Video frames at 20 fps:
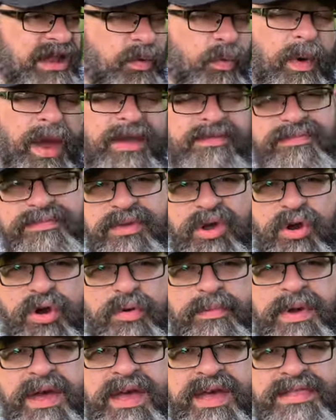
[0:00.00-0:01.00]
away from the
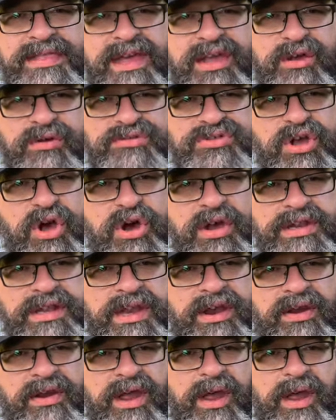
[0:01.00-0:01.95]
home that goes on here.